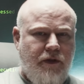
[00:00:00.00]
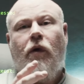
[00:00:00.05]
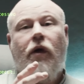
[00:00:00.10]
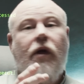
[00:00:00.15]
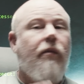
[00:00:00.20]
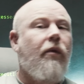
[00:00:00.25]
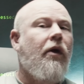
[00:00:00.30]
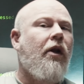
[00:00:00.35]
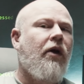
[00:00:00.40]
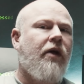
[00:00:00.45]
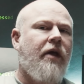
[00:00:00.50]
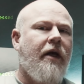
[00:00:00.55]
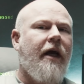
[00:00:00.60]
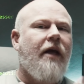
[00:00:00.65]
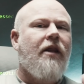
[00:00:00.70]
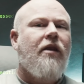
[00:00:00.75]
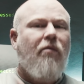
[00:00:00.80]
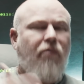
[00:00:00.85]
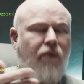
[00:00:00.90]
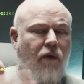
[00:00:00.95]
We're going to be looking
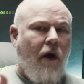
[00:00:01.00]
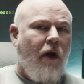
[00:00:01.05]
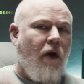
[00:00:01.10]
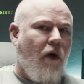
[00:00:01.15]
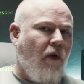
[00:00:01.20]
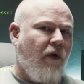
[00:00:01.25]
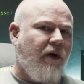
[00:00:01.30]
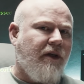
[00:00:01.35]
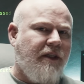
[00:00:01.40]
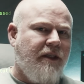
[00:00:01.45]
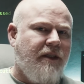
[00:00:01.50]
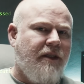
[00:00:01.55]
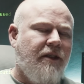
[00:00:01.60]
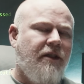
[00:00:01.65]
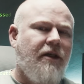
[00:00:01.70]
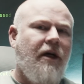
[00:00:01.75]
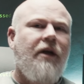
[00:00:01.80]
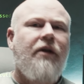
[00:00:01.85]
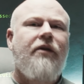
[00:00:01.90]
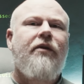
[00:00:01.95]
at the priorities
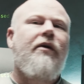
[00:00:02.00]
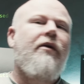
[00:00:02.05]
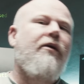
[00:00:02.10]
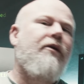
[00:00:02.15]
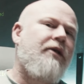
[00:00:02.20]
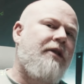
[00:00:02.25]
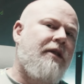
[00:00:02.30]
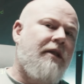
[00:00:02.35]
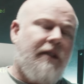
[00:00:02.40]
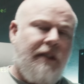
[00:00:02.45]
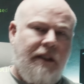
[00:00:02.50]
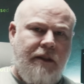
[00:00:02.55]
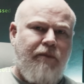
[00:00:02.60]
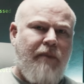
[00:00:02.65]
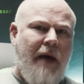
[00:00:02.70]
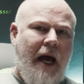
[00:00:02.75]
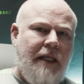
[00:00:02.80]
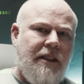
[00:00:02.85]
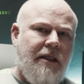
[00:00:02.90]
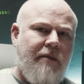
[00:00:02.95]
inside of those,
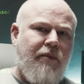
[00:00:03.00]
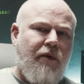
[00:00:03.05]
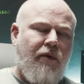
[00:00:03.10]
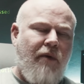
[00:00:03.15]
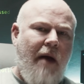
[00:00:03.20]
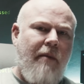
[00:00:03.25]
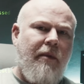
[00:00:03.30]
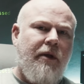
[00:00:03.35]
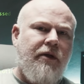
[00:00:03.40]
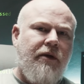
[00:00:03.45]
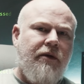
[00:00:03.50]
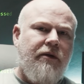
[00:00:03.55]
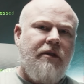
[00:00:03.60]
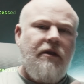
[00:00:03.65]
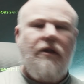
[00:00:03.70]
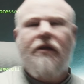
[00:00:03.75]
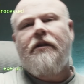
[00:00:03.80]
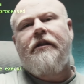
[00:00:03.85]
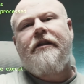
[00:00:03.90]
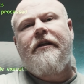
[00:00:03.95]
passing parameters
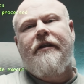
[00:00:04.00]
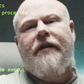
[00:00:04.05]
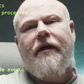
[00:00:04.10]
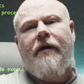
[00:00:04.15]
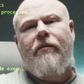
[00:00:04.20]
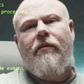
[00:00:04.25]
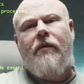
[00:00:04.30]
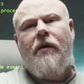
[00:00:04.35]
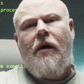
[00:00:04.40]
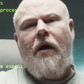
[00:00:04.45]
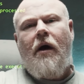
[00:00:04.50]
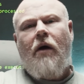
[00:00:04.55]
into them.